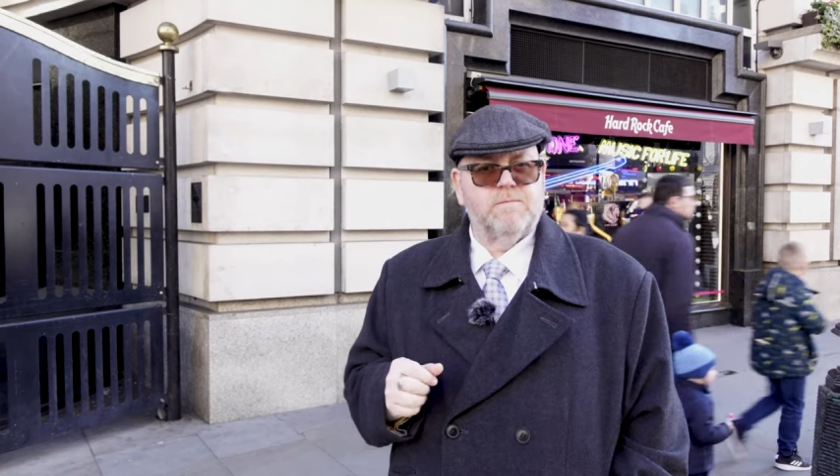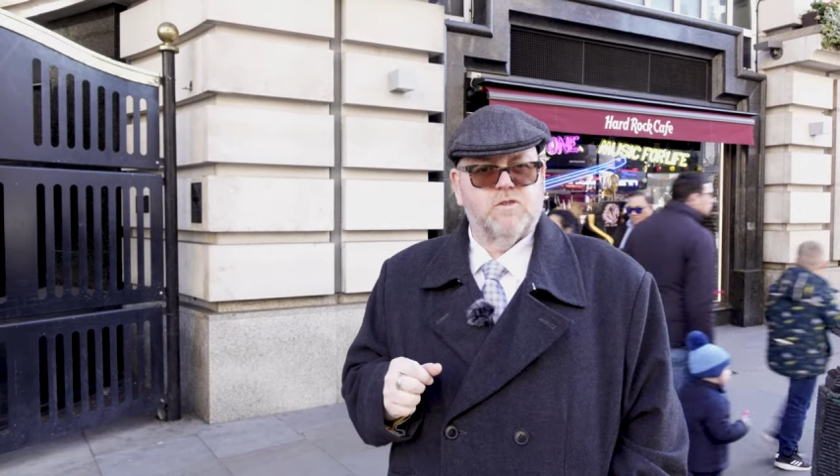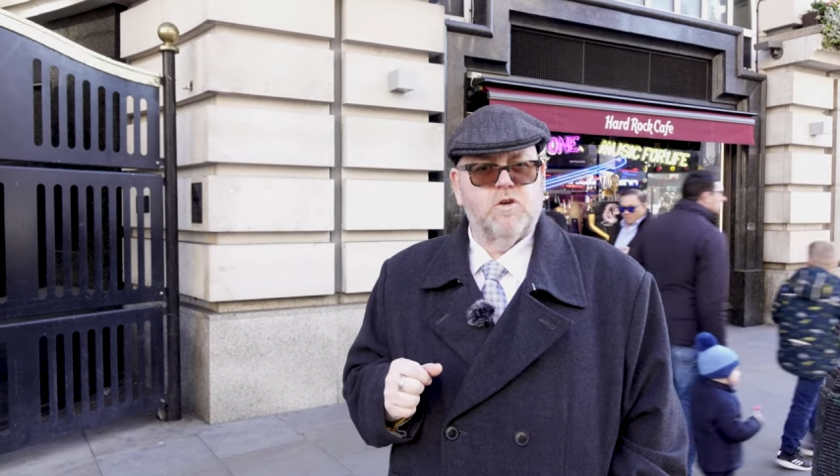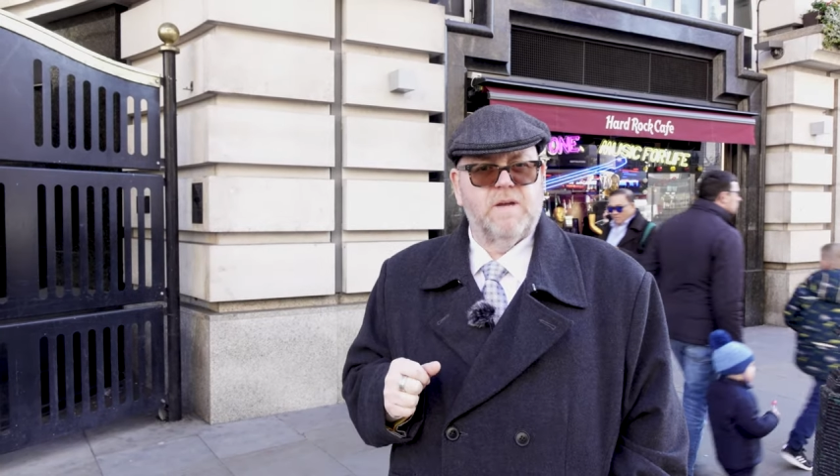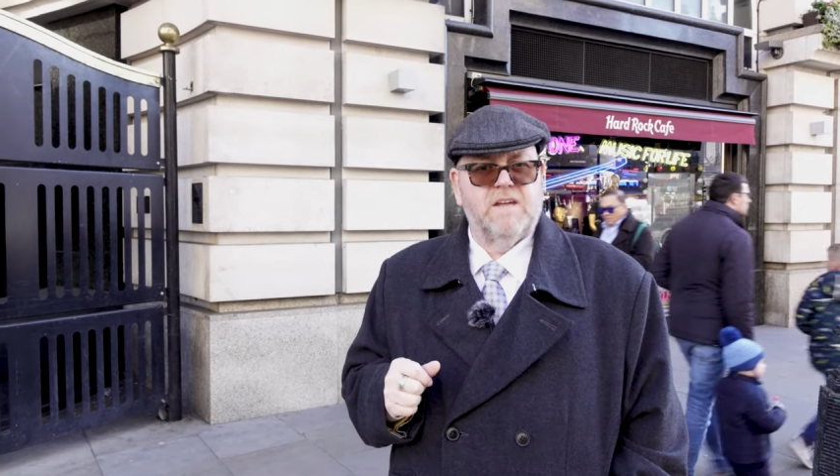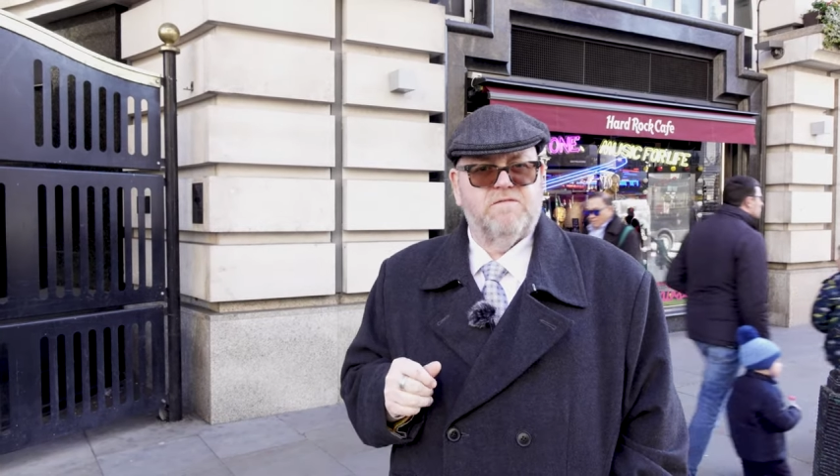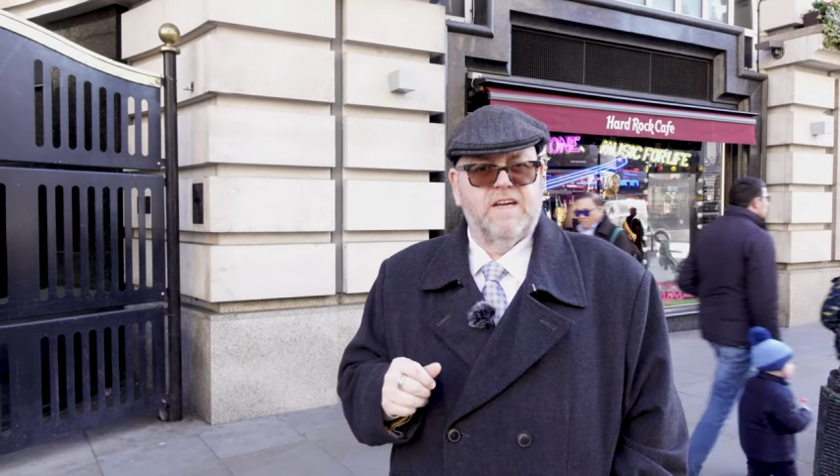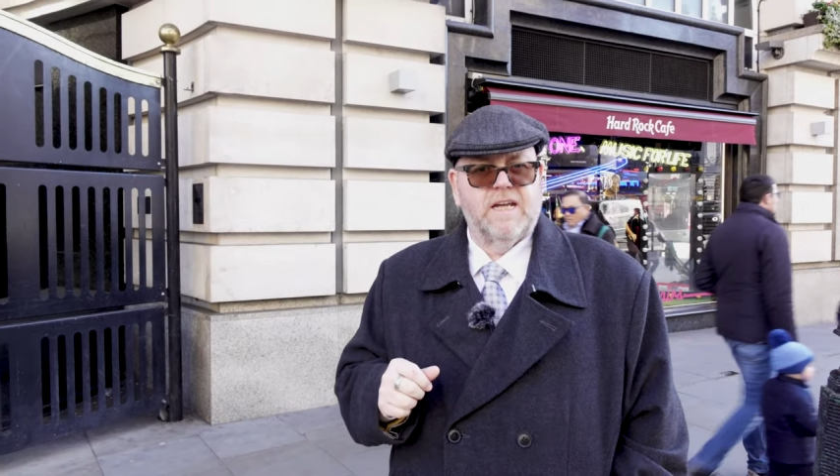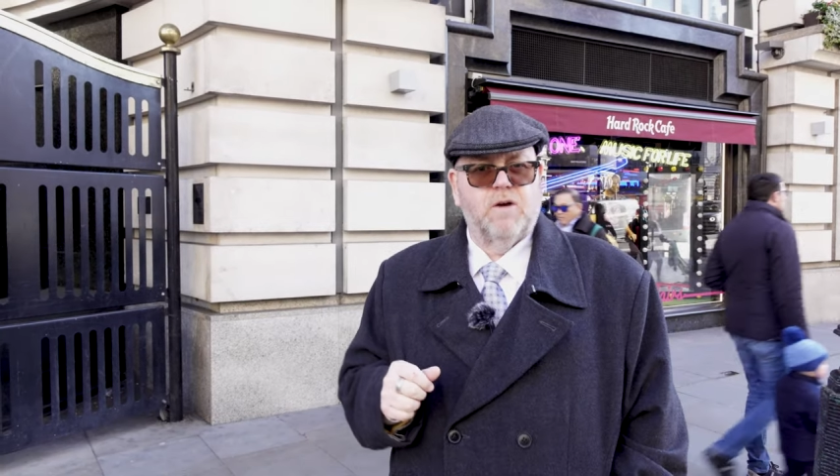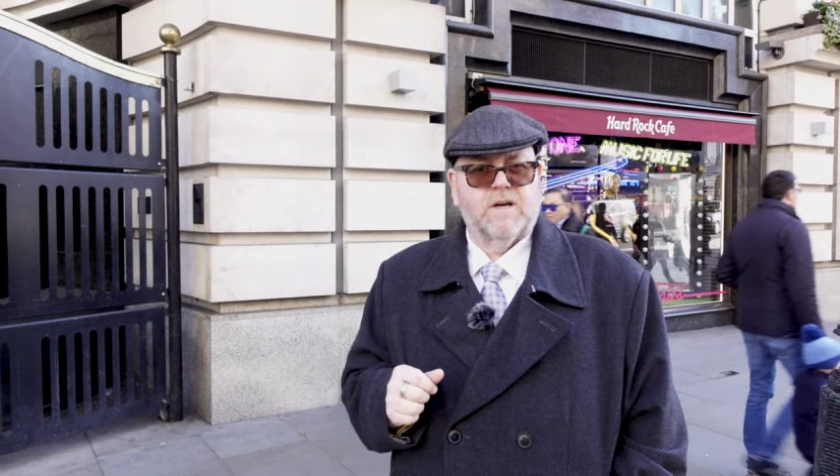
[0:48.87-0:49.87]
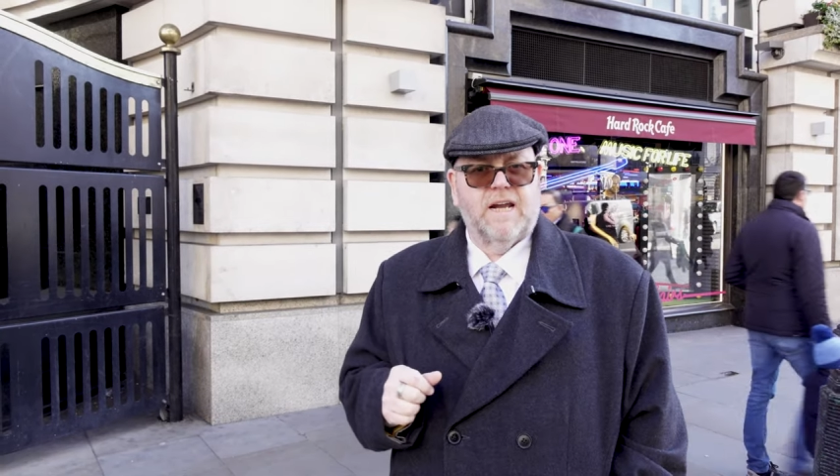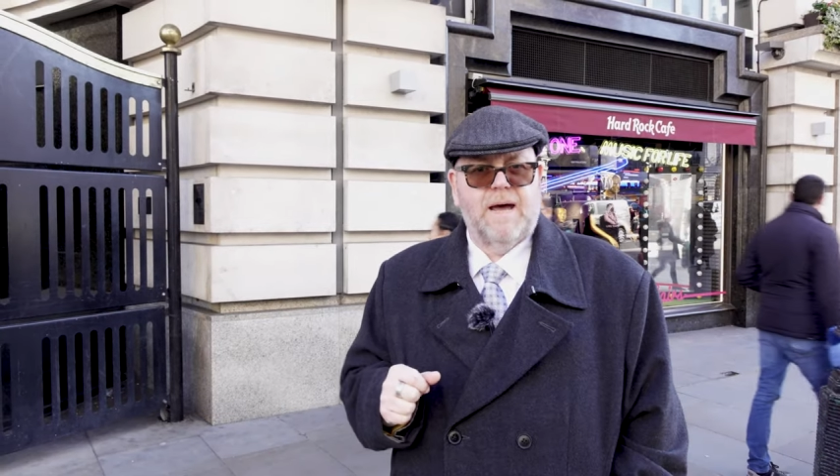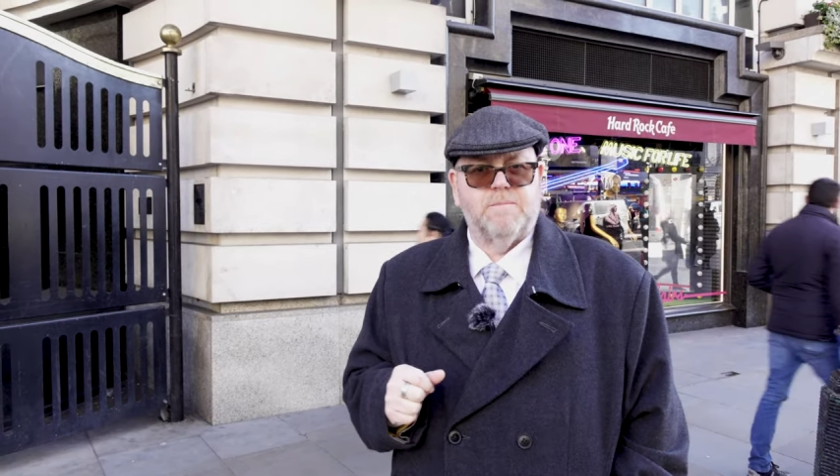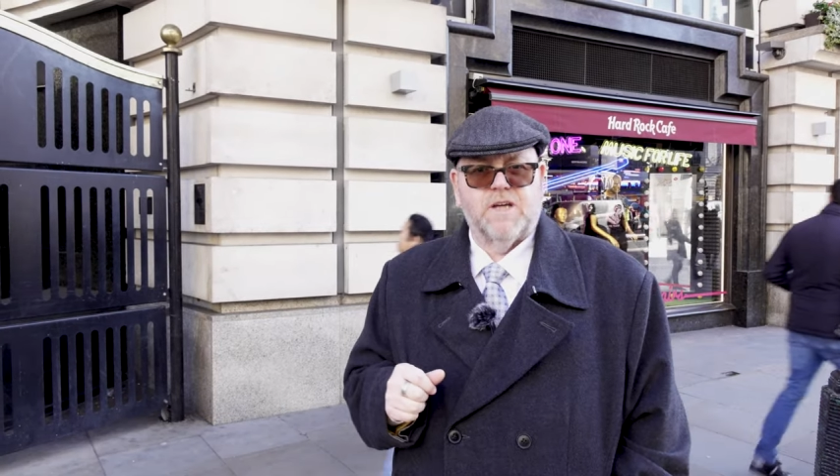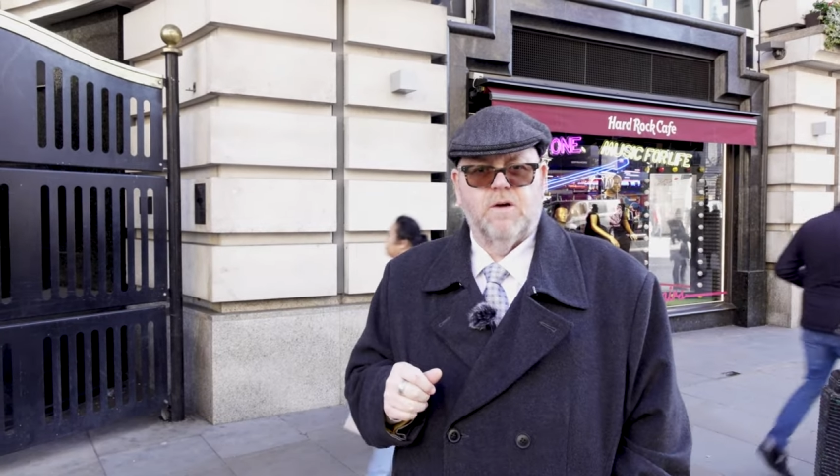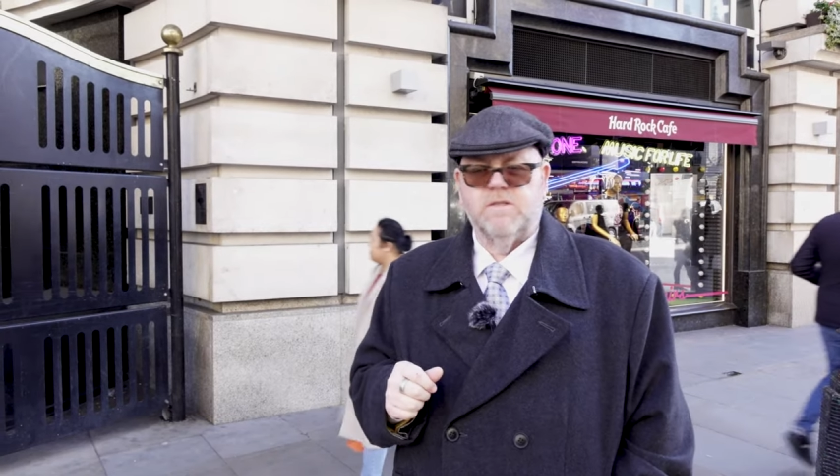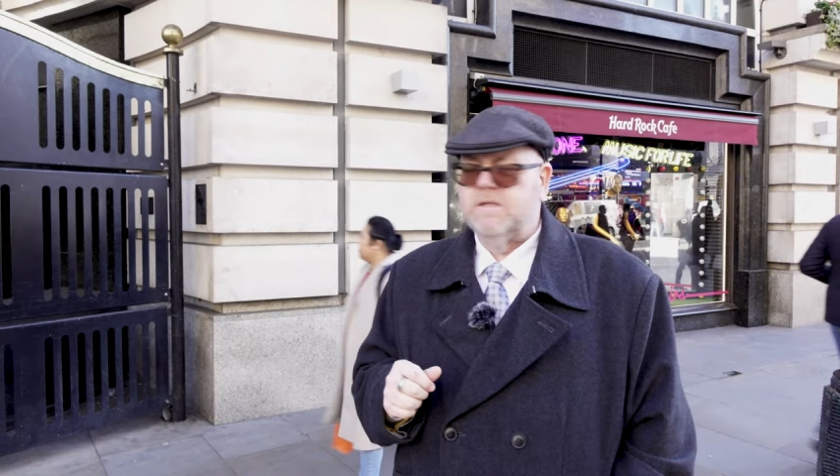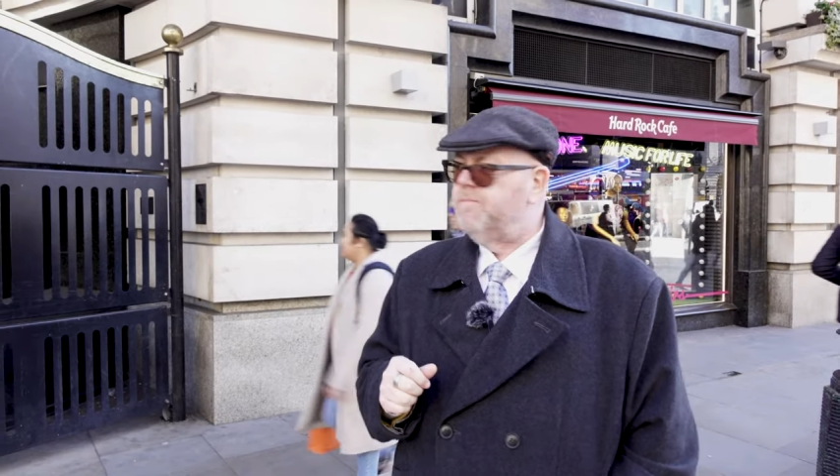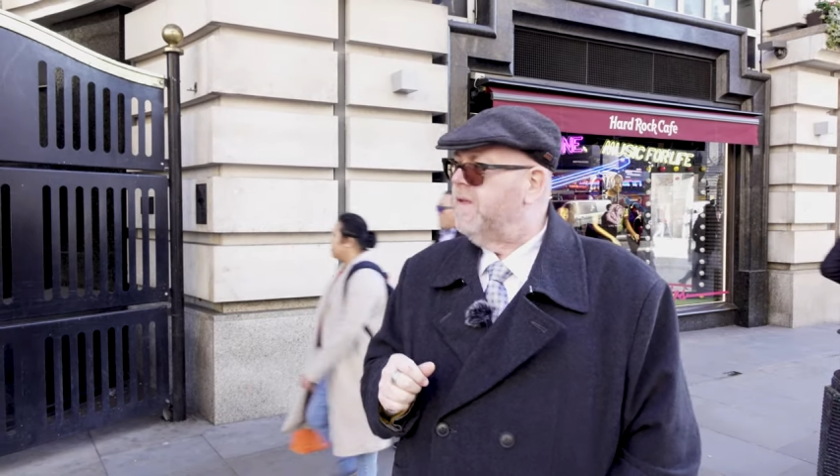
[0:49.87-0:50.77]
too many vino collapsos.